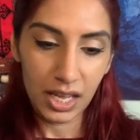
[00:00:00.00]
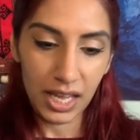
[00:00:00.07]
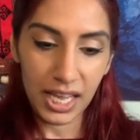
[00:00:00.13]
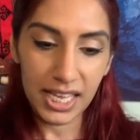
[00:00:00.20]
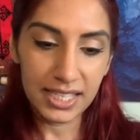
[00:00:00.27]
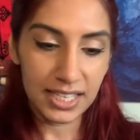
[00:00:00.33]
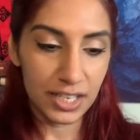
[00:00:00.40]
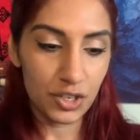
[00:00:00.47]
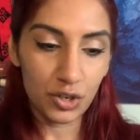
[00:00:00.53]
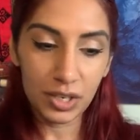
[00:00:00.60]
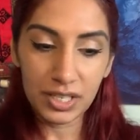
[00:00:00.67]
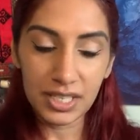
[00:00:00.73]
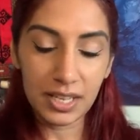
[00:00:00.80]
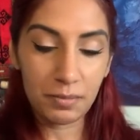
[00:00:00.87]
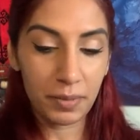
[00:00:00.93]
It's
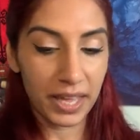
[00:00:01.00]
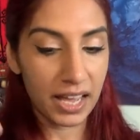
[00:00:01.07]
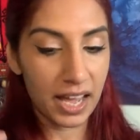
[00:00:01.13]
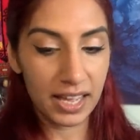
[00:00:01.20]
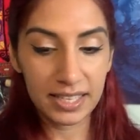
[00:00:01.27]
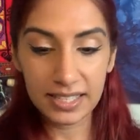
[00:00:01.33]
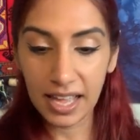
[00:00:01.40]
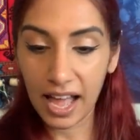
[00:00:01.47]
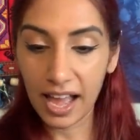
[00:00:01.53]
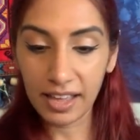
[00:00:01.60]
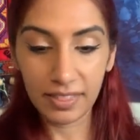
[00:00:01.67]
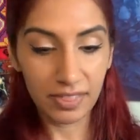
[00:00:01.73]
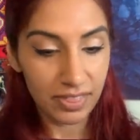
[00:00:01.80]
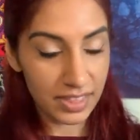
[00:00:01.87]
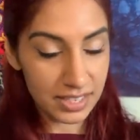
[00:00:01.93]
interesting because
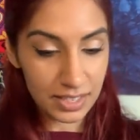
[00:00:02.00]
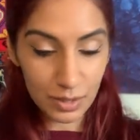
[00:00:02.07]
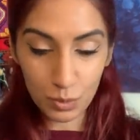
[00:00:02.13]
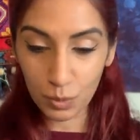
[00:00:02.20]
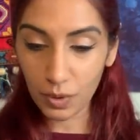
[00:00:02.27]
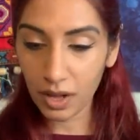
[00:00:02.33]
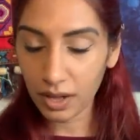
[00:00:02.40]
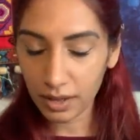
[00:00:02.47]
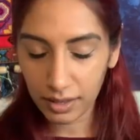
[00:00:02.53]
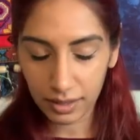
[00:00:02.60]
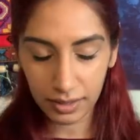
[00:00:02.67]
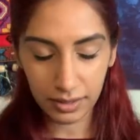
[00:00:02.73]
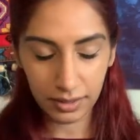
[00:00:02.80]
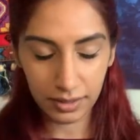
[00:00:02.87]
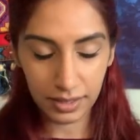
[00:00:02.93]
this is
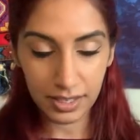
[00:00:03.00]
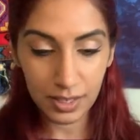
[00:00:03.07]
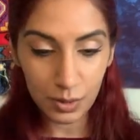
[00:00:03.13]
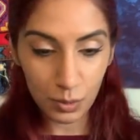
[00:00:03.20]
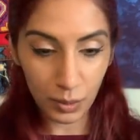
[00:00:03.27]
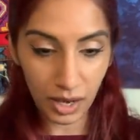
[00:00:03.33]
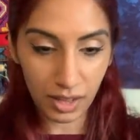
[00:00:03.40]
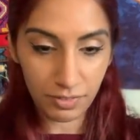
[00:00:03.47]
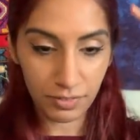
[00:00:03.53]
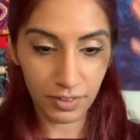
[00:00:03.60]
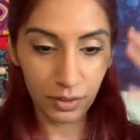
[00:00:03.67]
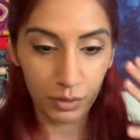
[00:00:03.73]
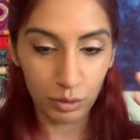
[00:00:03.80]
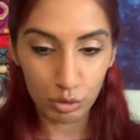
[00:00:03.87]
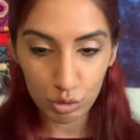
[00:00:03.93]
what I
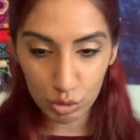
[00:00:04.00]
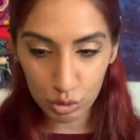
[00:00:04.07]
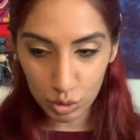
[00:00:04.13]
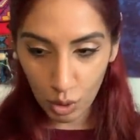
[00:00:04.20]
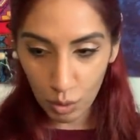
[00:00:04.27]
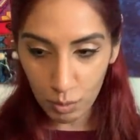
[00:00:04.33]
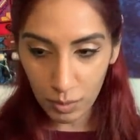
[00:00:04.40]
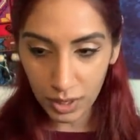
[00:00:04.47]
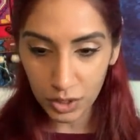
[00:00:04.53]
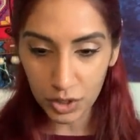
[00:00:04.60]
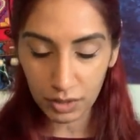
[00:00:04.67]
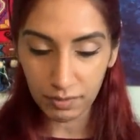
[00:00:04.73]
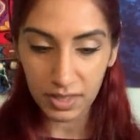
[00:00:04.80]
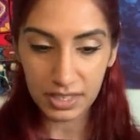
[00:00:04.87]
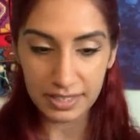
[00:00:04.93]
feel. There's so much
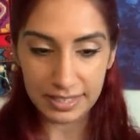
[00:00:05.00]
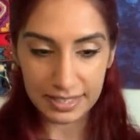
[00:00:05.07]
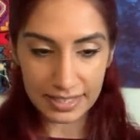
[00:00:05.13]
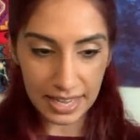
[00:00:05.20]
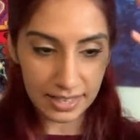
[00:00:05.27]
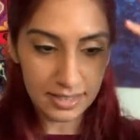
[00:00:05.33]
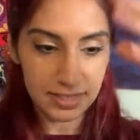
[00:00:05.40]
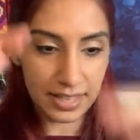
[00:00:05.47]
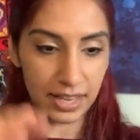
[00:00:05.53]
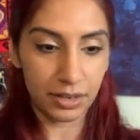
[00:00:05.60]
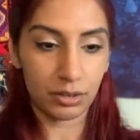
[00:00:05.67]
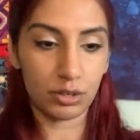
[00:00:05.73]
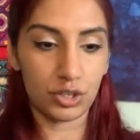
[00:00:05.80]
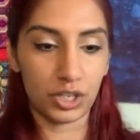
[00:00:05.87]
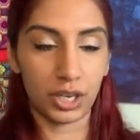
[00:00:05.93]
of this dense
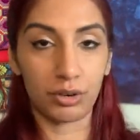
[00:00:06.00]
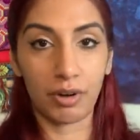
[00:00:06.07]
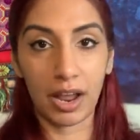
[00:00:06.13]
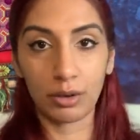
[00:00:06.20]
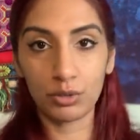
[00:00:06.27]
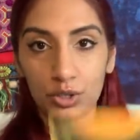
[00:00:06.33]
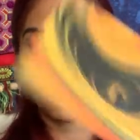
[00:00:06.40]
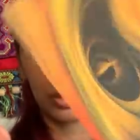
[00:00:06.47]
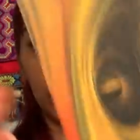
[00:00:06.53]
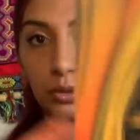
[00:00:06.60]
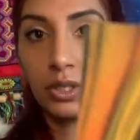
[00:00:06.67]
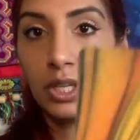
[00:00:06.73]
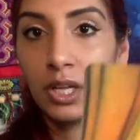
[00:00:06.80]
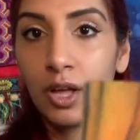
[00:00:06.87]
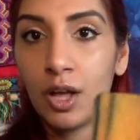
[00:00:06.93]
energy around you.
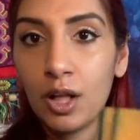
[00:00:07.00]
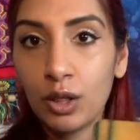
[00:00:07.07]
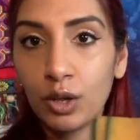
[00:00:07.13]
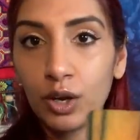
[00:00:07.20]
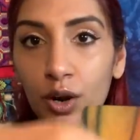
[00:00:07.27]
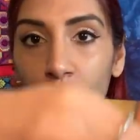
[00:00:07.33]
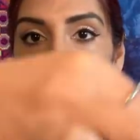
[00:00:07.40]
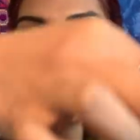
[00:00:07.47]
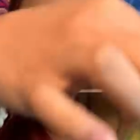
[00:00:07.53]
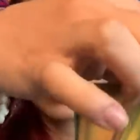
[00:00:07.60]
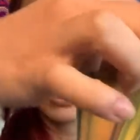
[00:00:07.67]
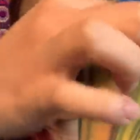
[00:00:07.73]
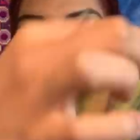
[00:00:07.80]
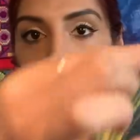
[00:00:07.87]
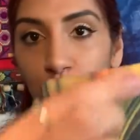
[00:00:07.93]
Look at all this
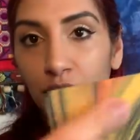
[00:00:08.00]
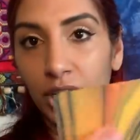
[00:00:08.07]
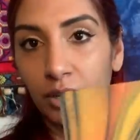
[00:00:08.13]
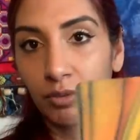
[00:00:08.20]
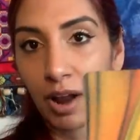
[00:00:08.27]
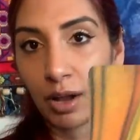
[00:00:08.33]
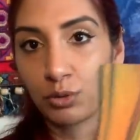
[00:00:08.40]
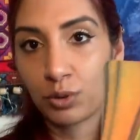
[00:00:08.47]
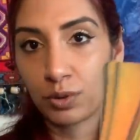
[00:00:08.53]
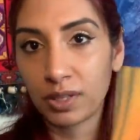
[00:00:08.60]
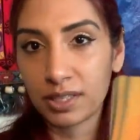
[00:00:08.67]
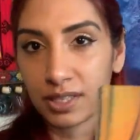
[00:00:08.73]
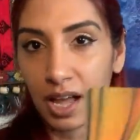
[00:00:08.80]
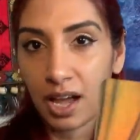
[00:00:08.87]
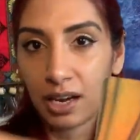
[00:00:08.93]
energy around you
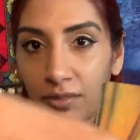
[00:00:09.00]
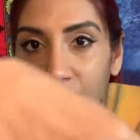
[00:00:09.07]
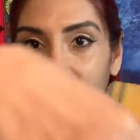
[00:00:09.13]
that's kind of